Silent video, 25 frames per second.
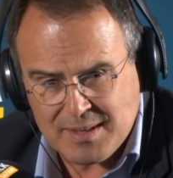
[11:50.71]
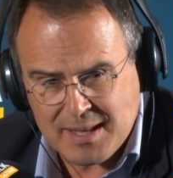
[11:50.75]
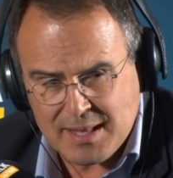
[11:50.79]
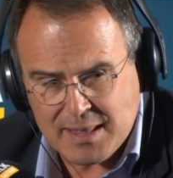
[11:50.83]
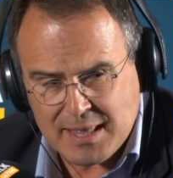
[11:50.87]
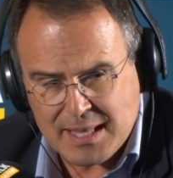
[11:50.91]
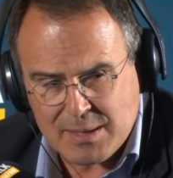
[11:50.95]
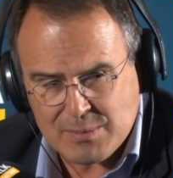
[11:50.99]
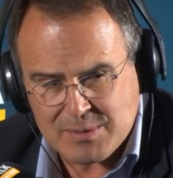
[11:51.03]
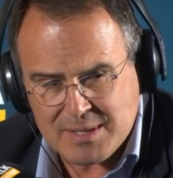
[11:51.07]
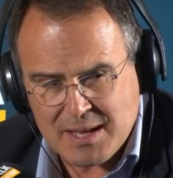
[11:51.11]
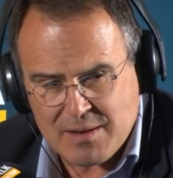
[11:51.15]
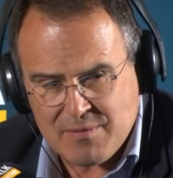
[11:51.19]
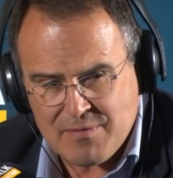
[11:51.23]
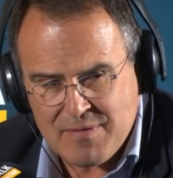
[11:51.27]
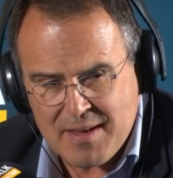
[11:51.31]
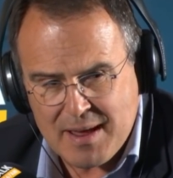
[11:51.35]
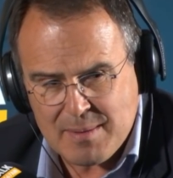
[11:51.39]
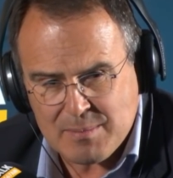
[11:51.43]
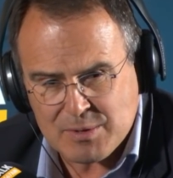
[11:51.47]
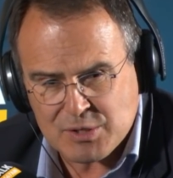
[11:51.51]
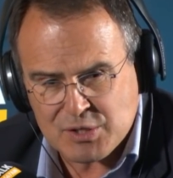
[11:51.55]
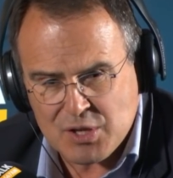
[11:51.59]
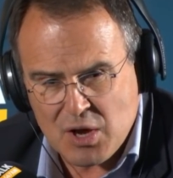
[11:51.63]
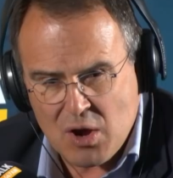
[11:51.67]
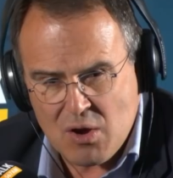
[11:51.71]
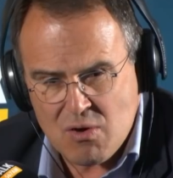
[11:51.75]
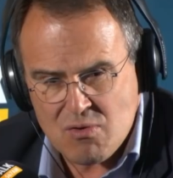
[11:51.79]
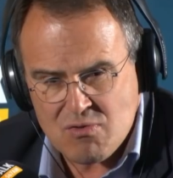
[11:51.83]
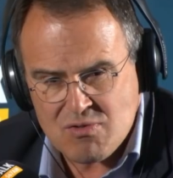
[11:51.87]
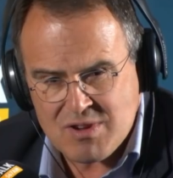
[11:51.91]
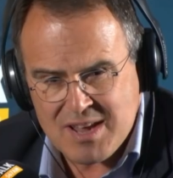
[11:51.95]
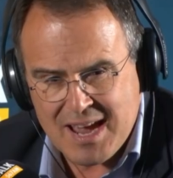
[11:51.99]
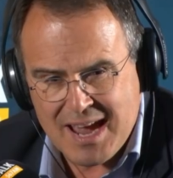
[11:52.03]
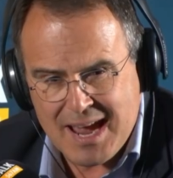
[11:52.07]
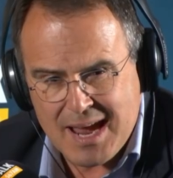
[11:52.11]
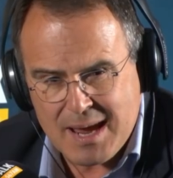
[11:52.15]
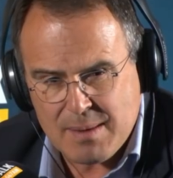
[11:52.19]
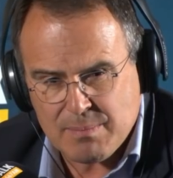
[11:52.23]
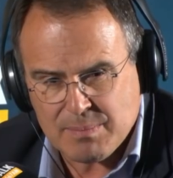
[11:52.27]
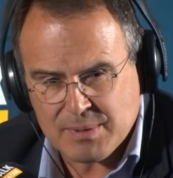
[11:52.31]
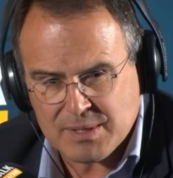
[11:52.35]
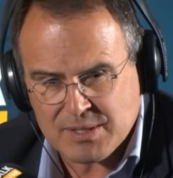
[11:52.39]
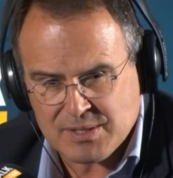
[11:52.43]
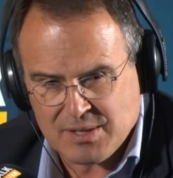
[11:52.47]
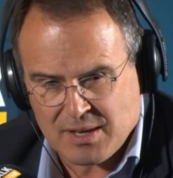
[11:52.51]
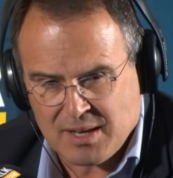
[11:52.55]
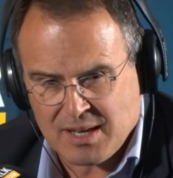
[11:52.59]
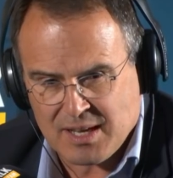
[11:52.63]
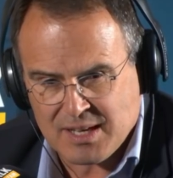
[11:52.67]
and then there was that famous OK
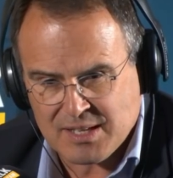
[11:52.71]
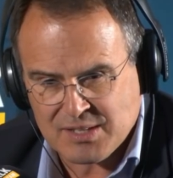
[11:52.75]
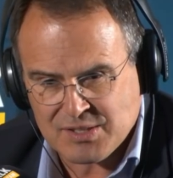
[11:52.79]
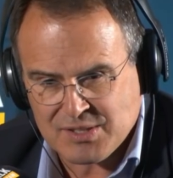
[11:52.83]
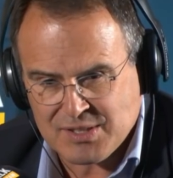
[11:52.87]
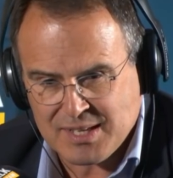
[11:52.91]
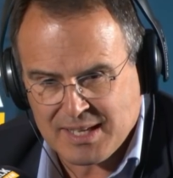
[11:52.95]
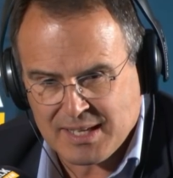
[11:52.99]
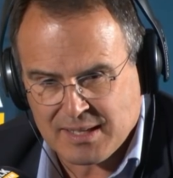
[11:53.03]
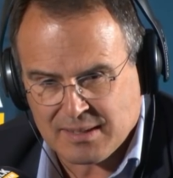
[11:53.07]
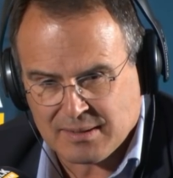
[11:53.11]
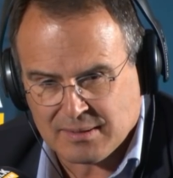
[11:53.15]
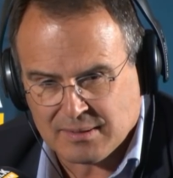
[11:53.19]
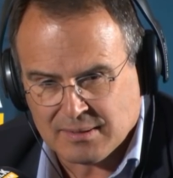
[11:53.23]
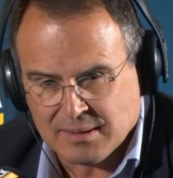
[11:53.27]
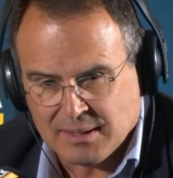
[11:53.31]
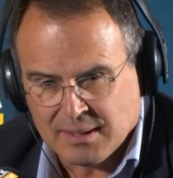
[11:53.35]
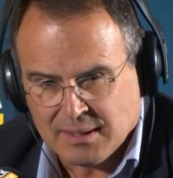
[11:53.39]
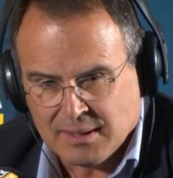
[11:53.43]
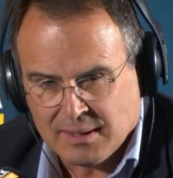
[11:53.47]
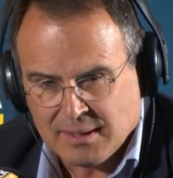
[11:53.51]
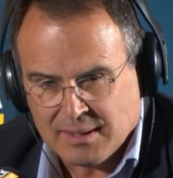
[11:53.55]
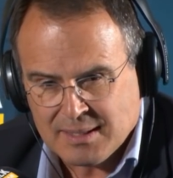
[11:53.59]
Bazaars deal.